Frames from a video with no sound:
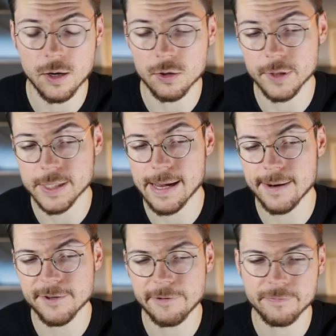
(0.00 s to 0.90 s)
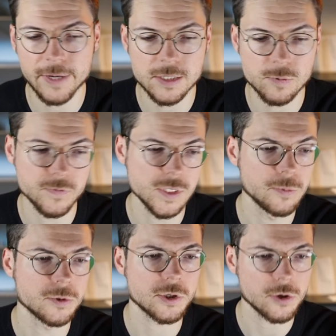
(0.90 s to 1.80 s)
already a lot of things with deep
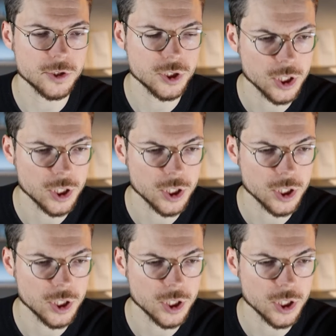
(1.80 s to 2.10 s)
research.